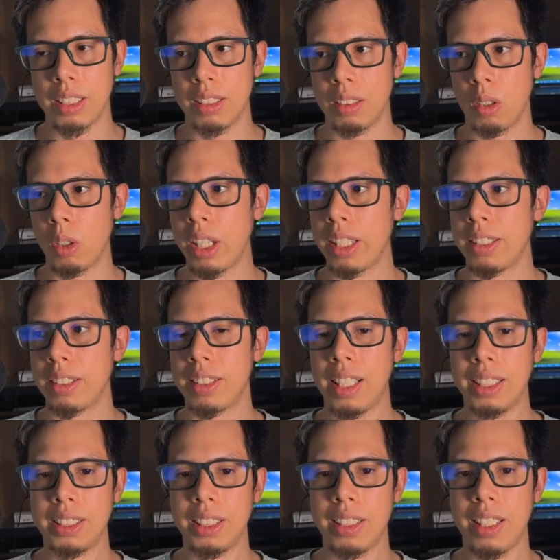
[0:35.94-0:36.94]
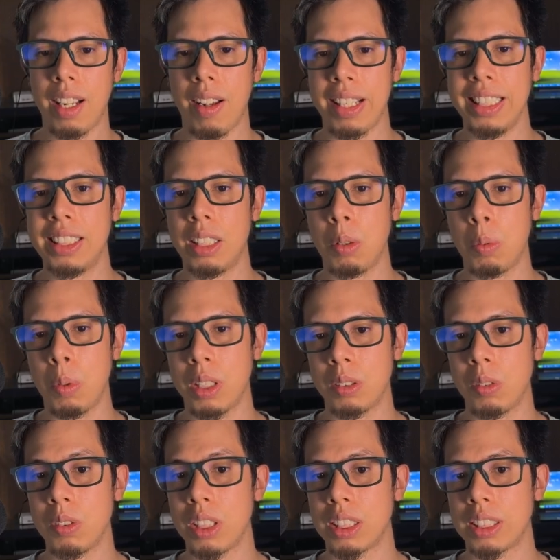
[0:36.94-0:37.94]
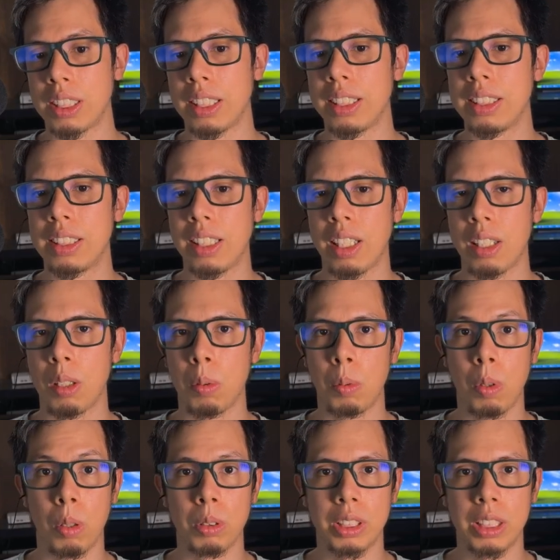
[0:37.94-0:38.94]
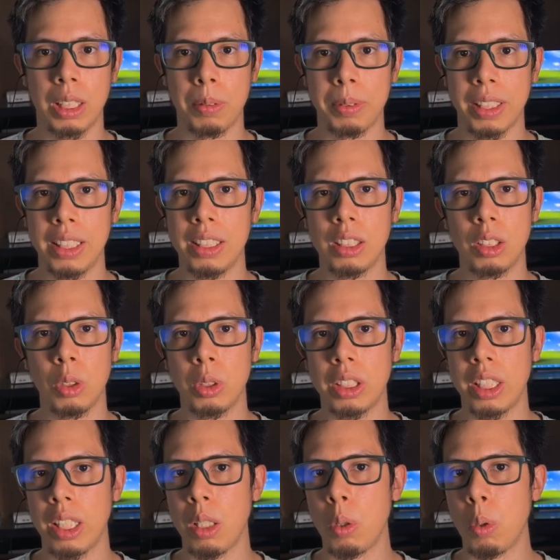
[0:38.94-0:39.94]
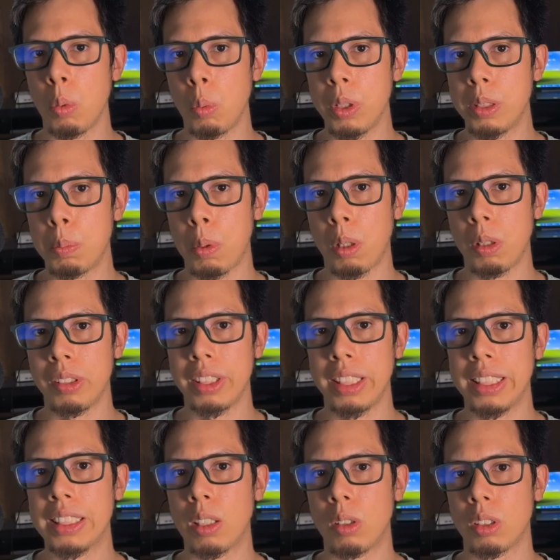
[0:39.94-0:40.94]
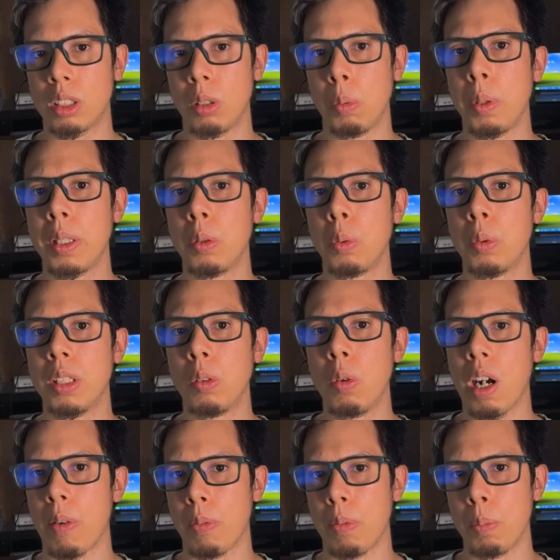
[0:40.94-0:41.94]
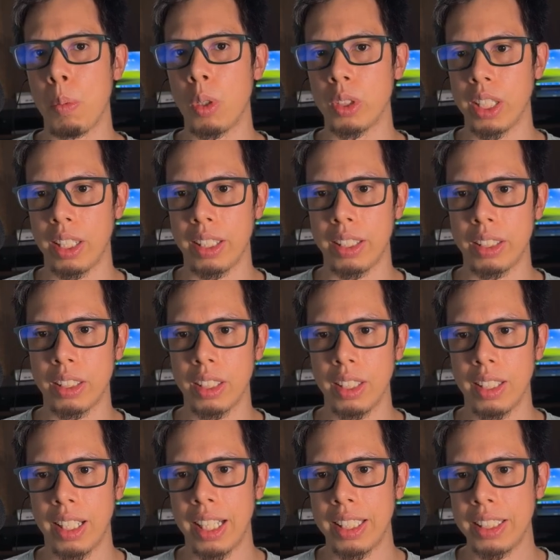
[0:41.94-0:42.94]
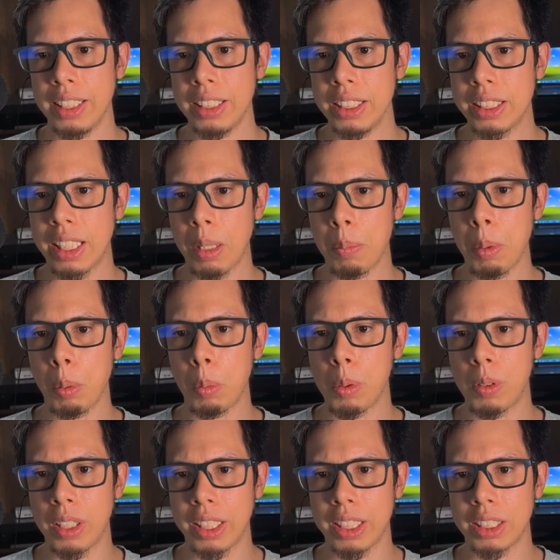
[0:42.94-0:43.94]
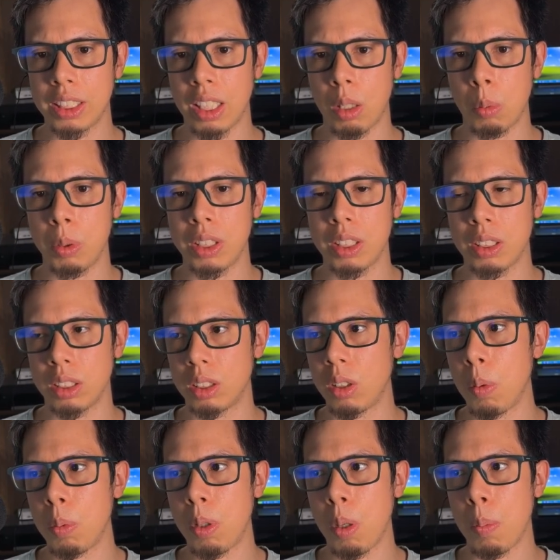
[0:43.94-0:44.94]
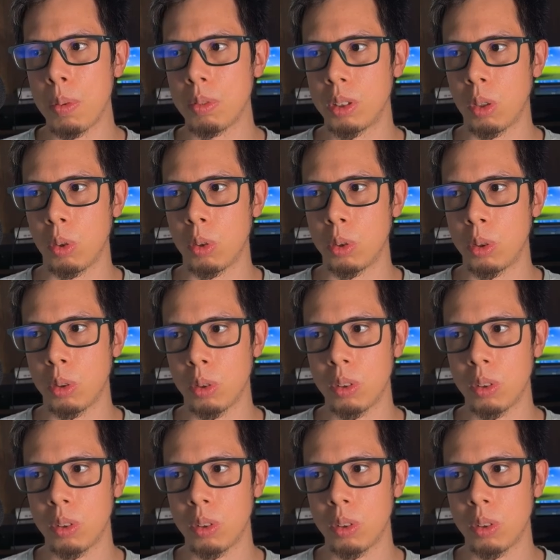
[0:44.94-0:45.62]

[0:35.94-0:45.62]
Okay, there is an easier way to understand this kind of concept is to see which problem is resolved with graph modeling. And in this case, we can start with some common solution,